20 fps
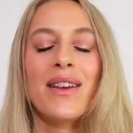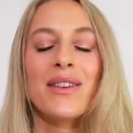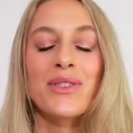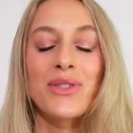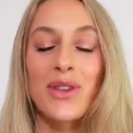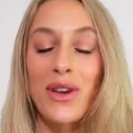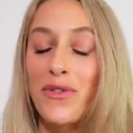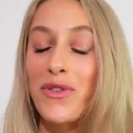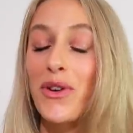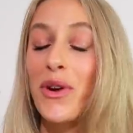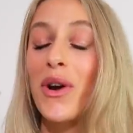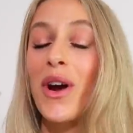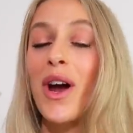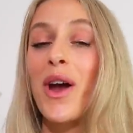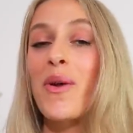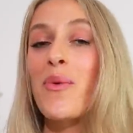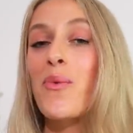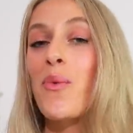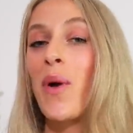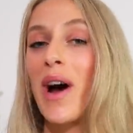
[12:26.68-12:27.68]
So if you're
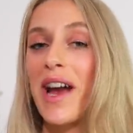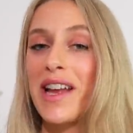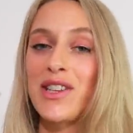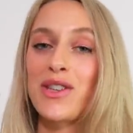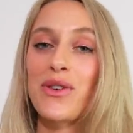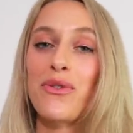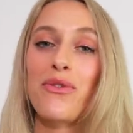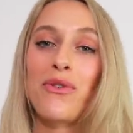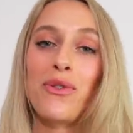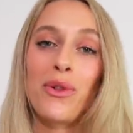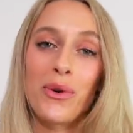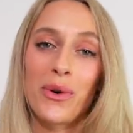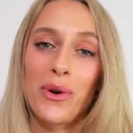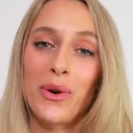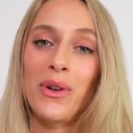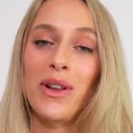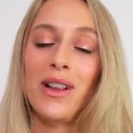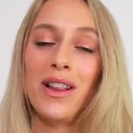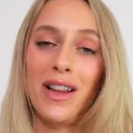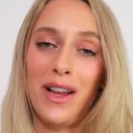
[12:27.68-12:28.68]
a white
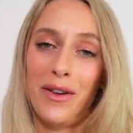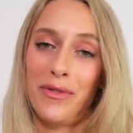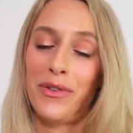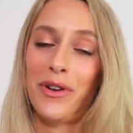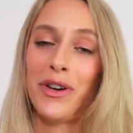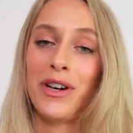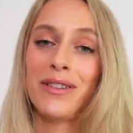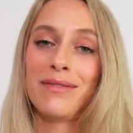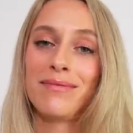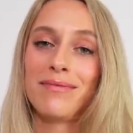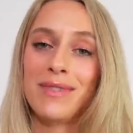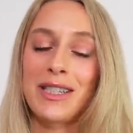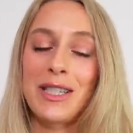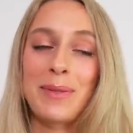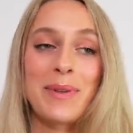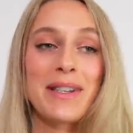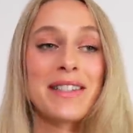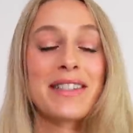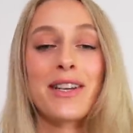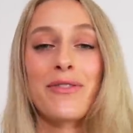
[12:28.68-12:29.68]
floral lover,
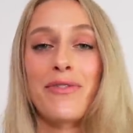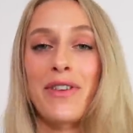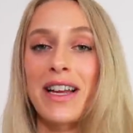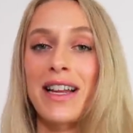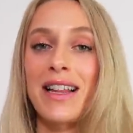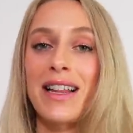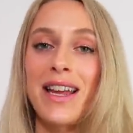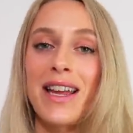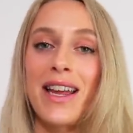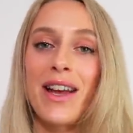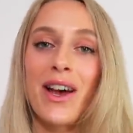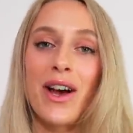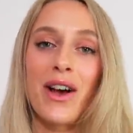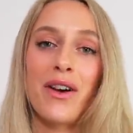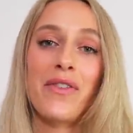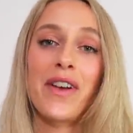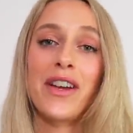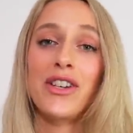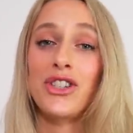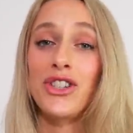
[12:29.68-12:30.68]
specifically
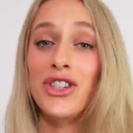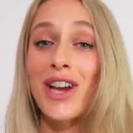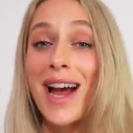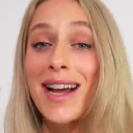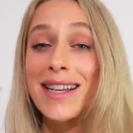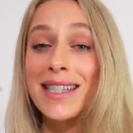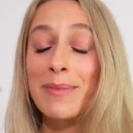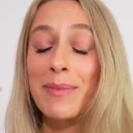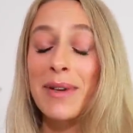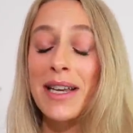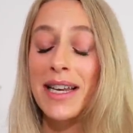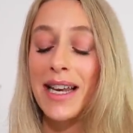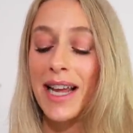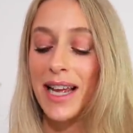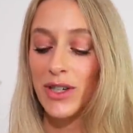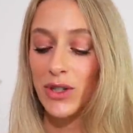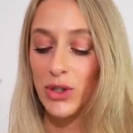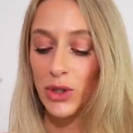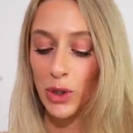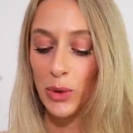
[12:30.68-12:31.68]
of jasmine
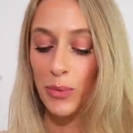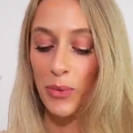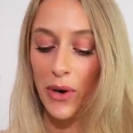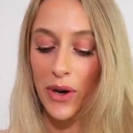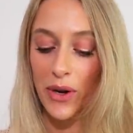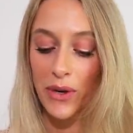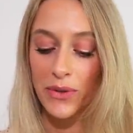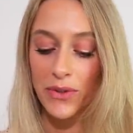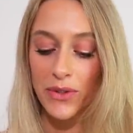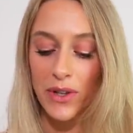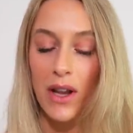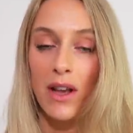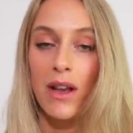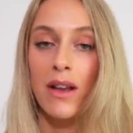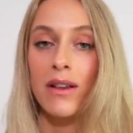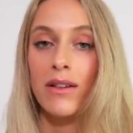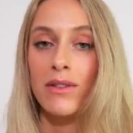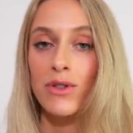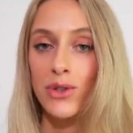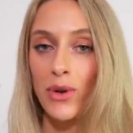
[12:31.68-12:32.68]
and tuberose,
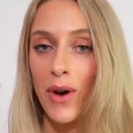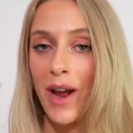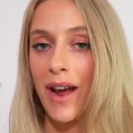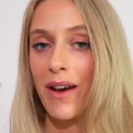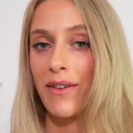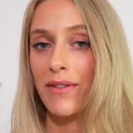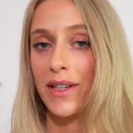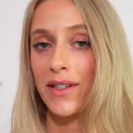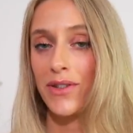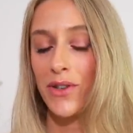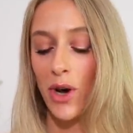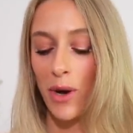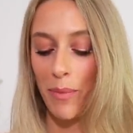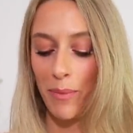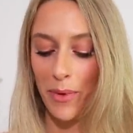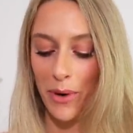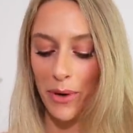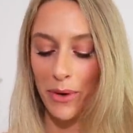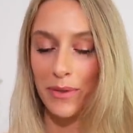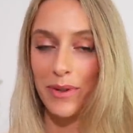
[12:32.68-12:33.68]
try out this
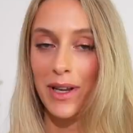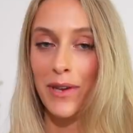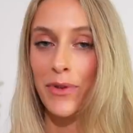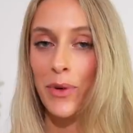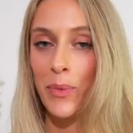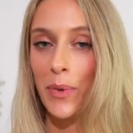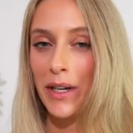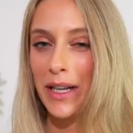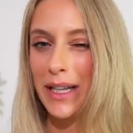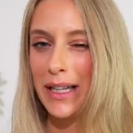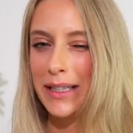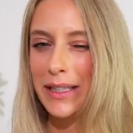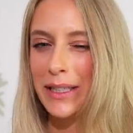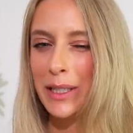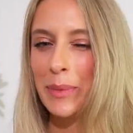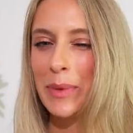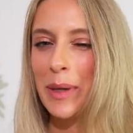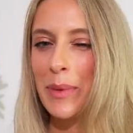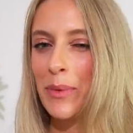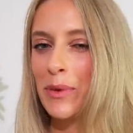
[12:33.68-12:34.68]
combo. If you want a
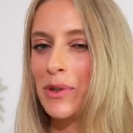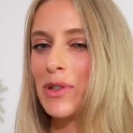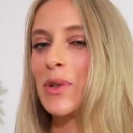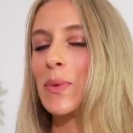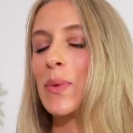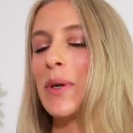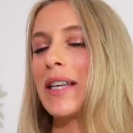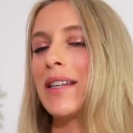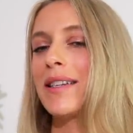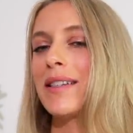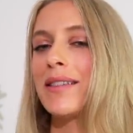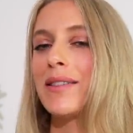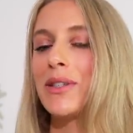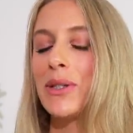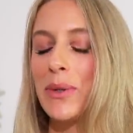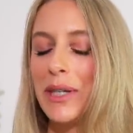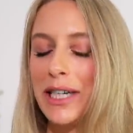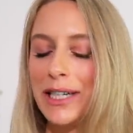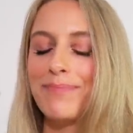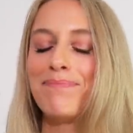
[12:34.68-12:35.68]
little bit more sweetness
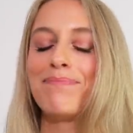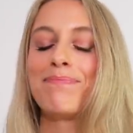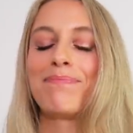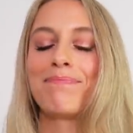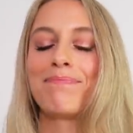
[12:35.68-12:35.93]
to it,